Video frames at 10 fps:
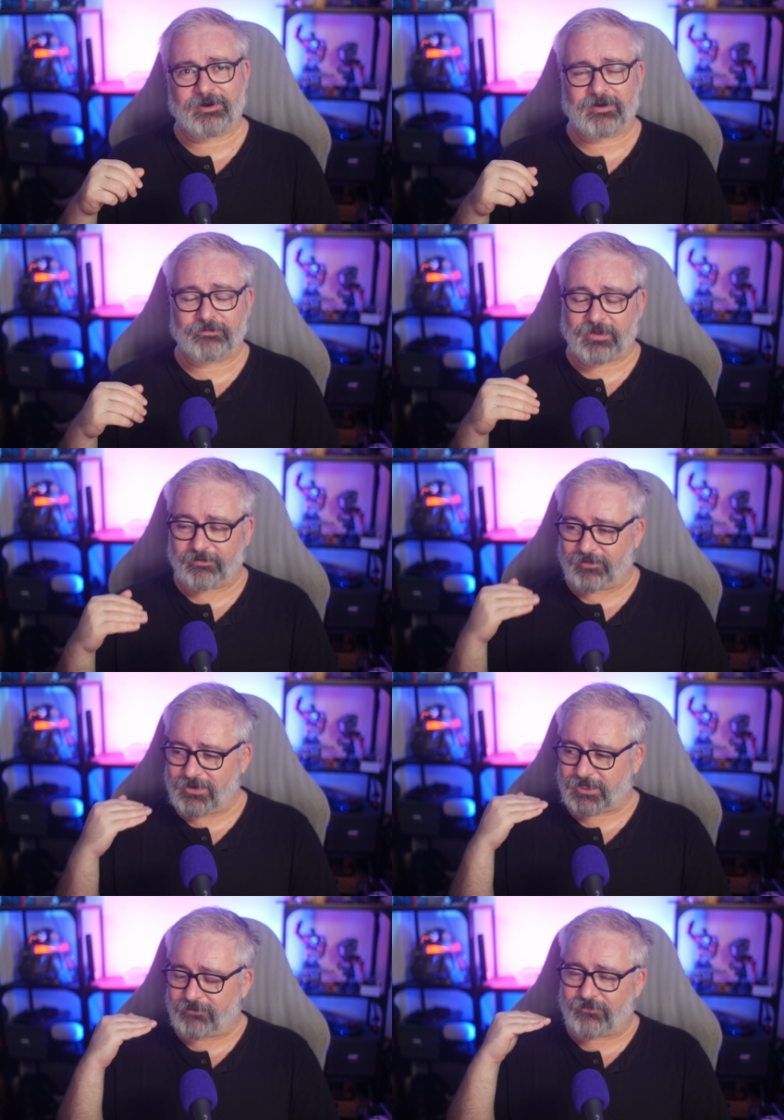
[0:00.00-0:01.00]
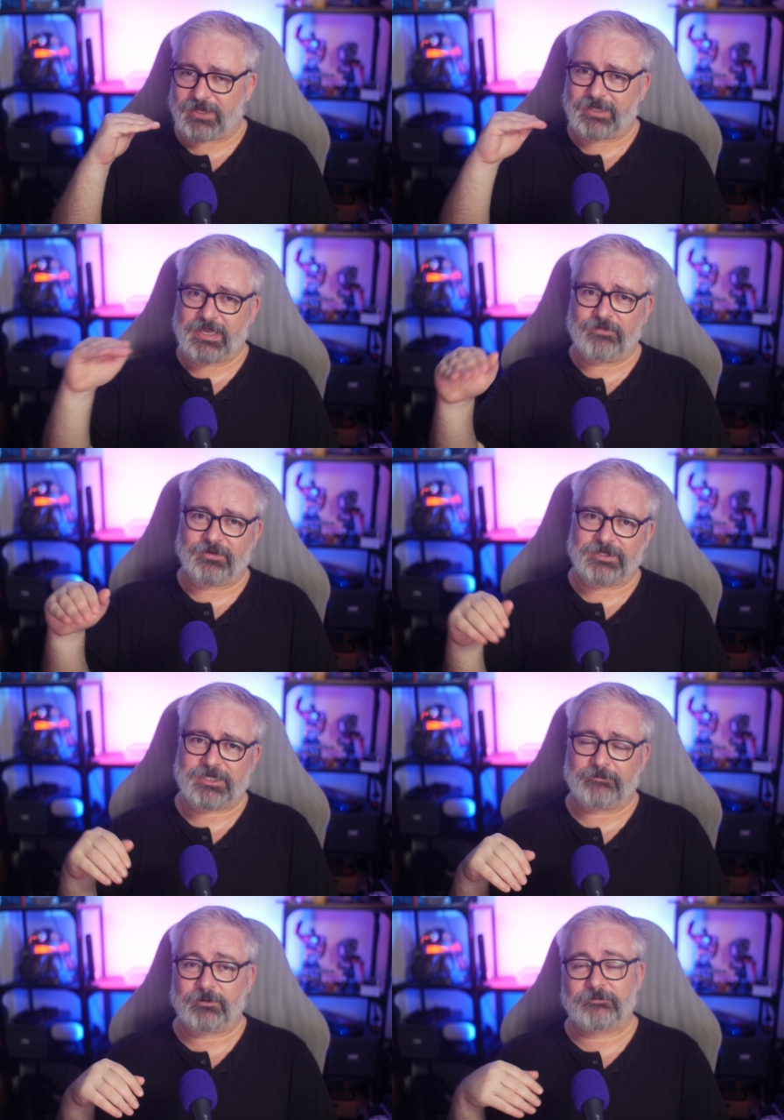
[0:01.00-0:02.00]
You know, I'm usually fairly
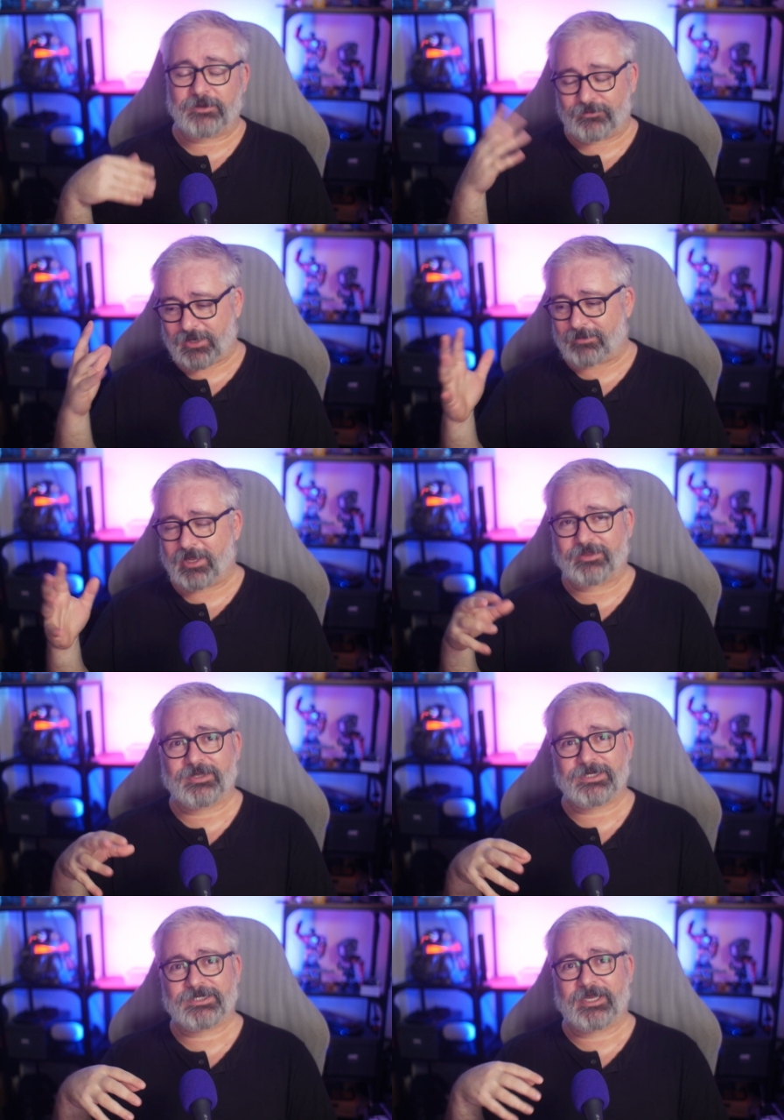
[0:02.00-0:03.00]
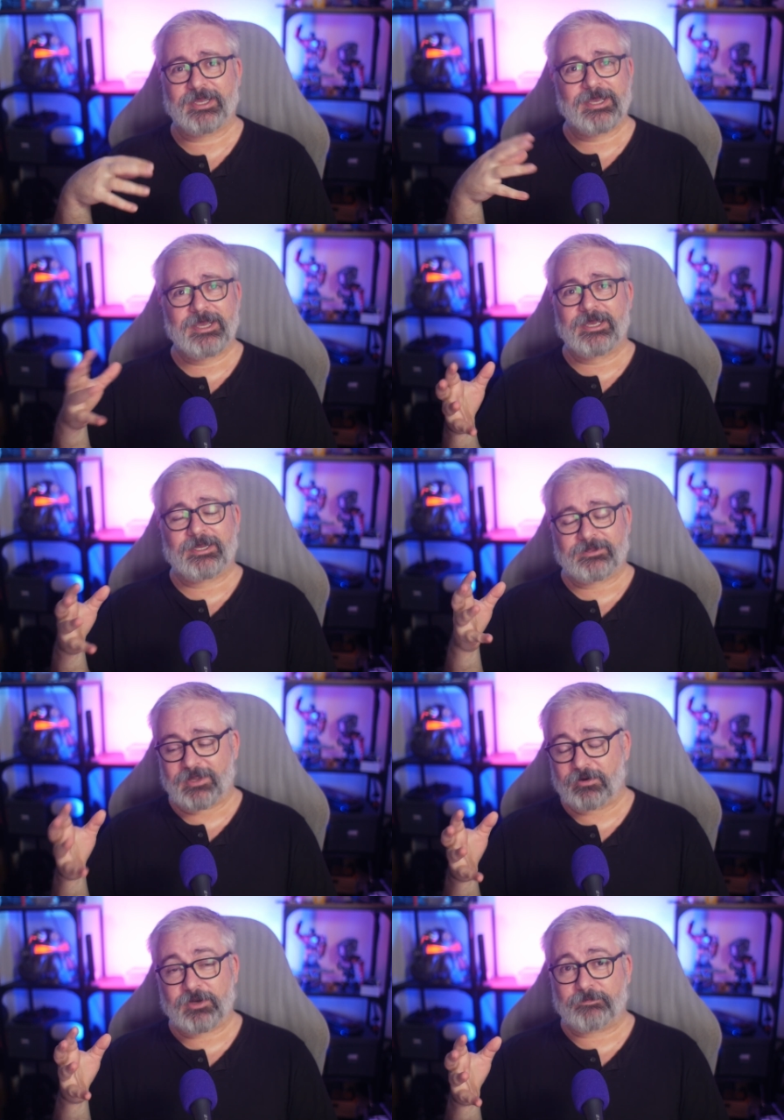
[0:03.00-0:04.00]
even tempered, but when I'm like this, the
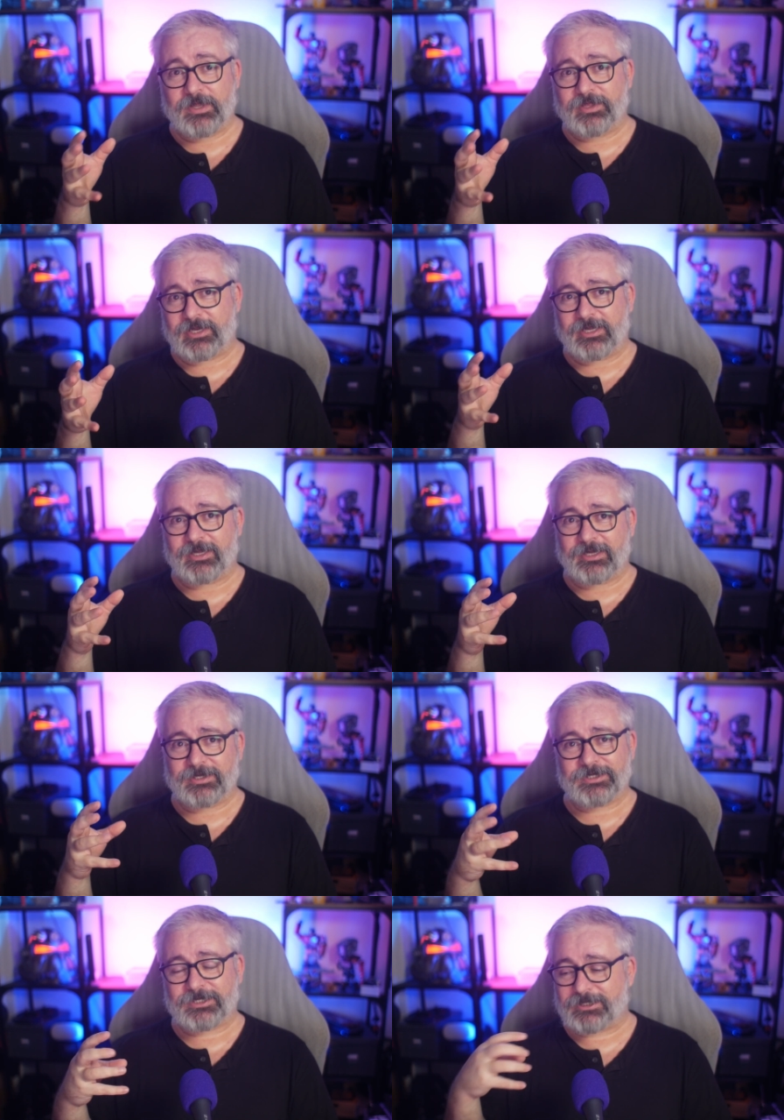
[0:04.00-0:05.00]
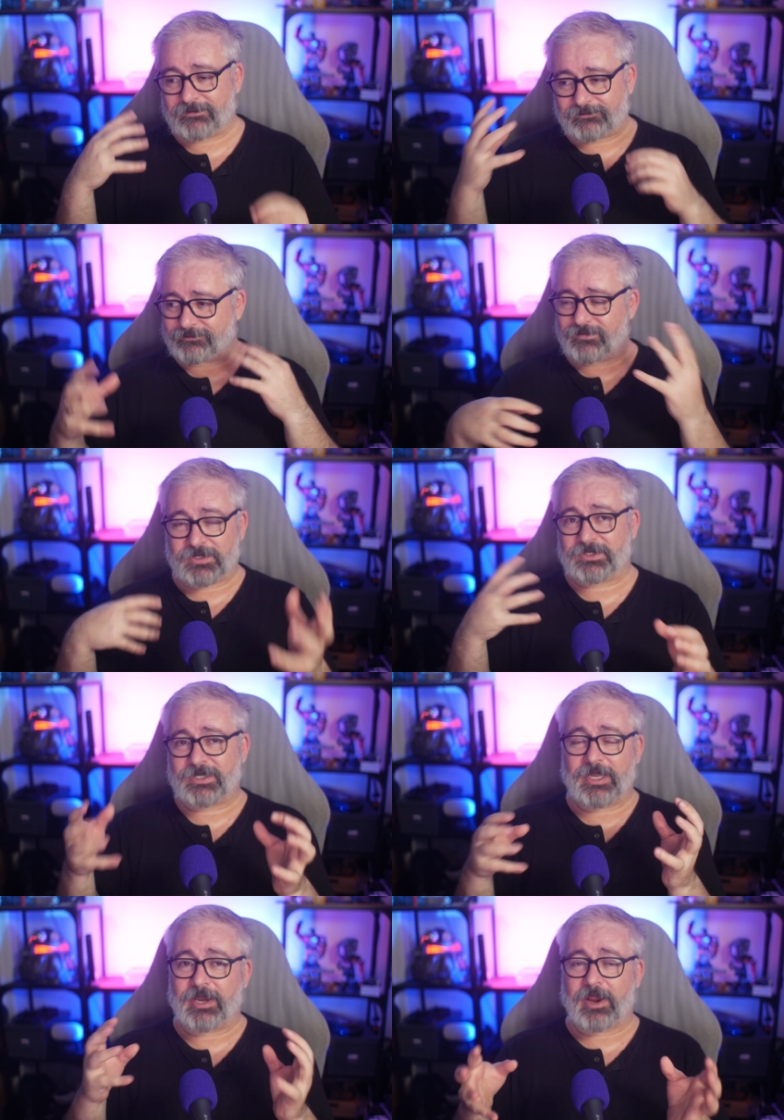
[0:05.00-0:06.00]
irritability is
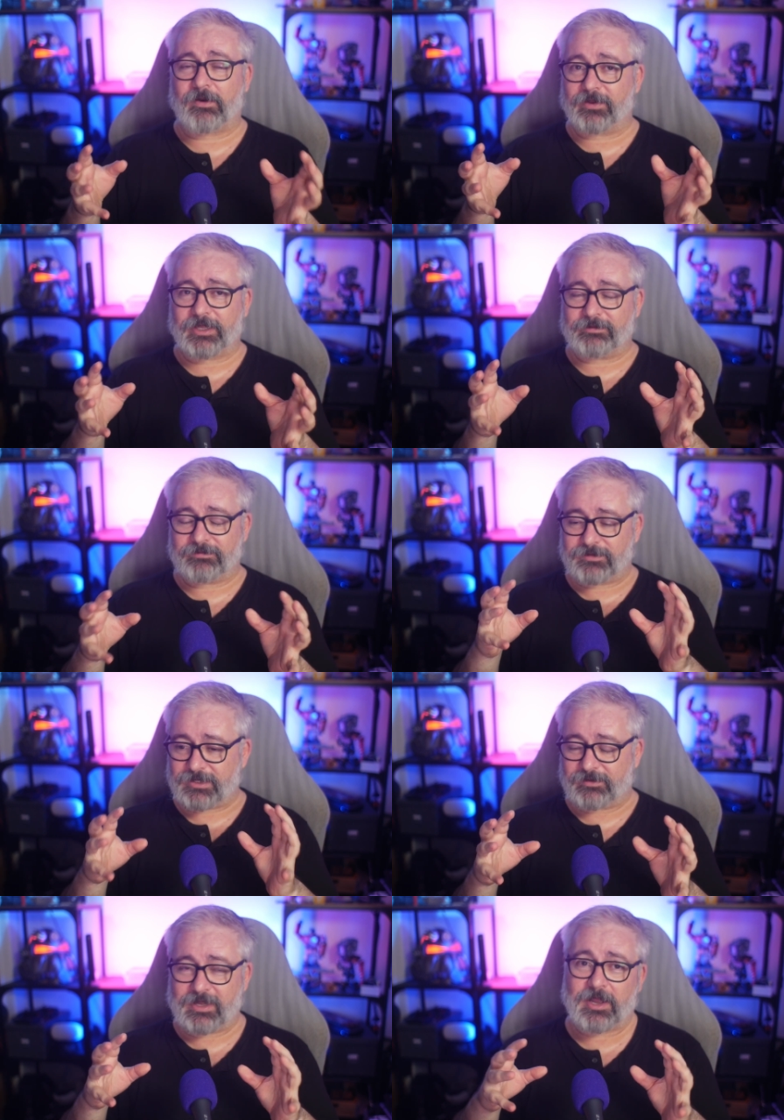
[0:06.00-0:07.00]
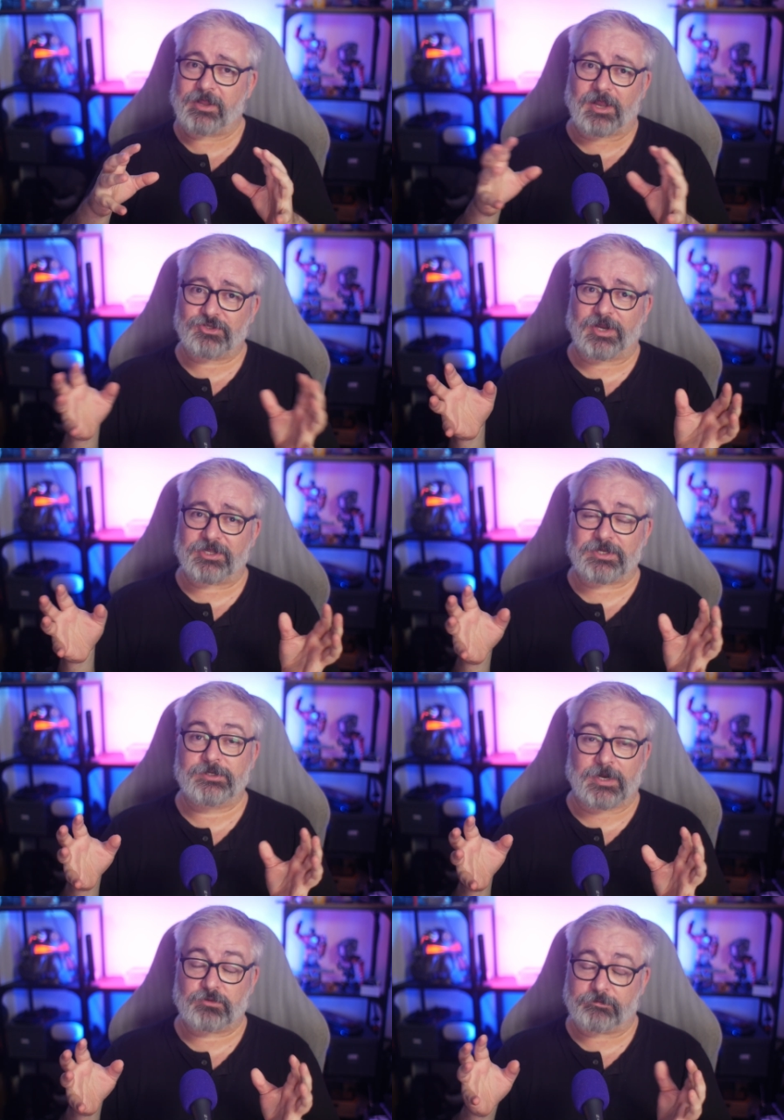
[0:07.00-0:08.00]
just inherently, so I try not
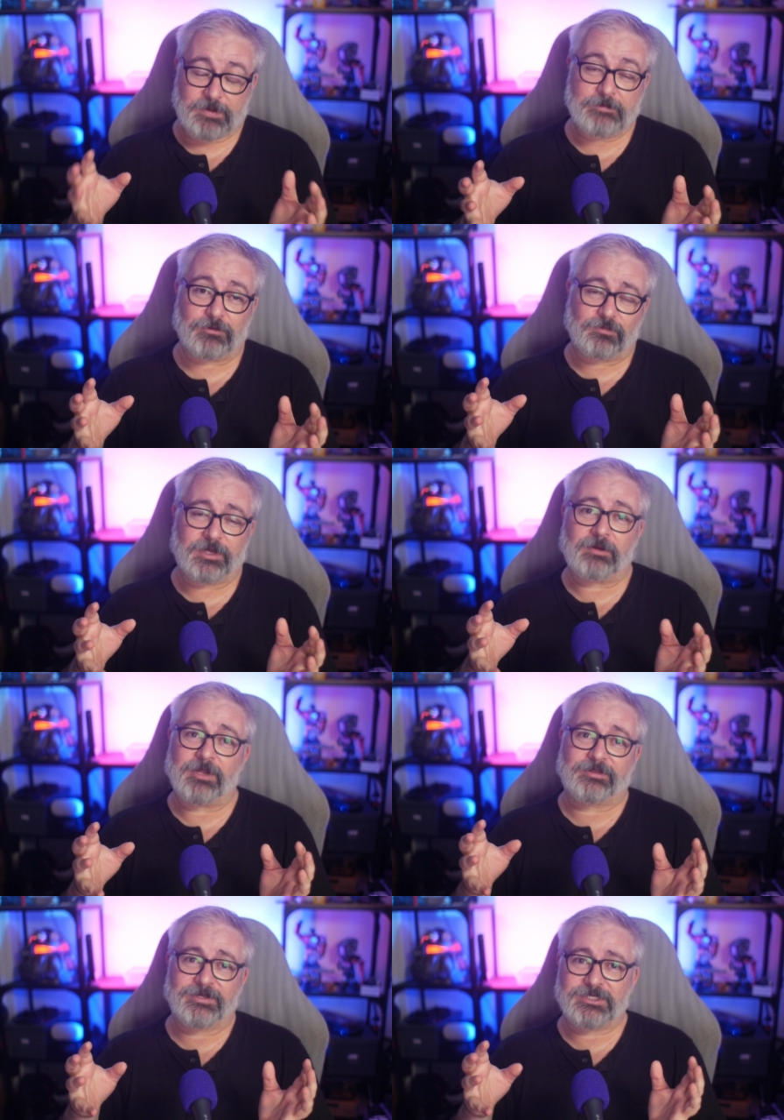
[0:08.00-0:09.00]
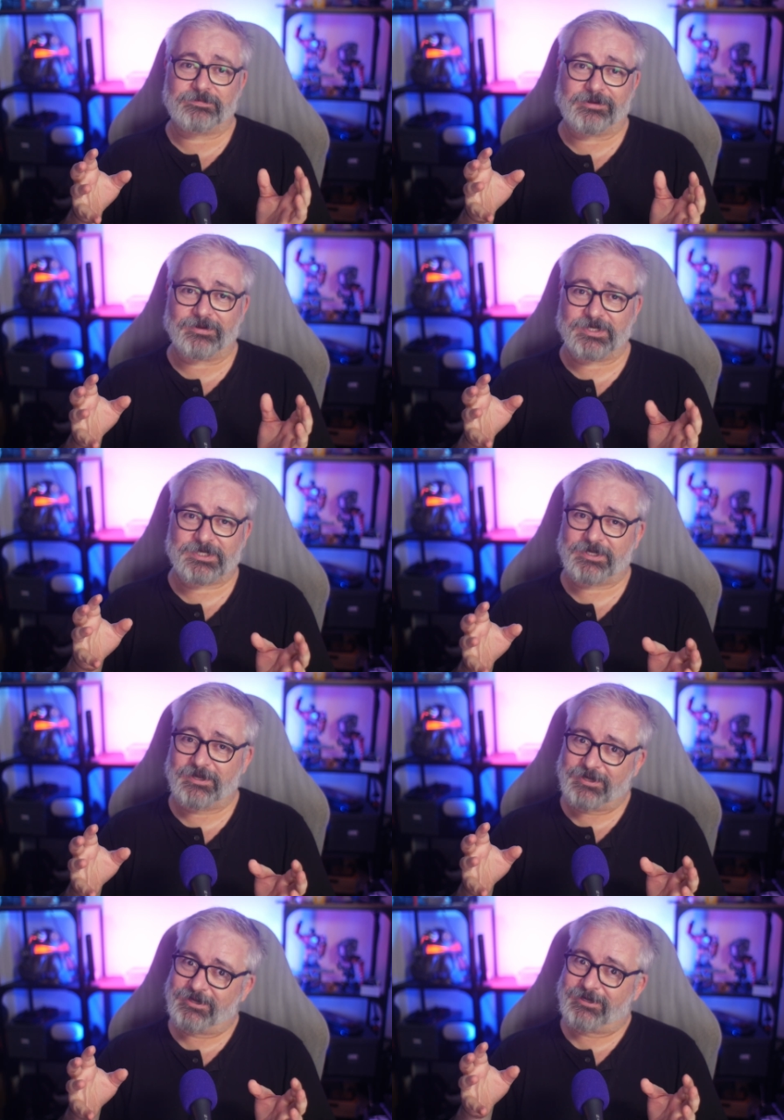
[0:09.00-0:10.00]
to interact with people when I'm like this because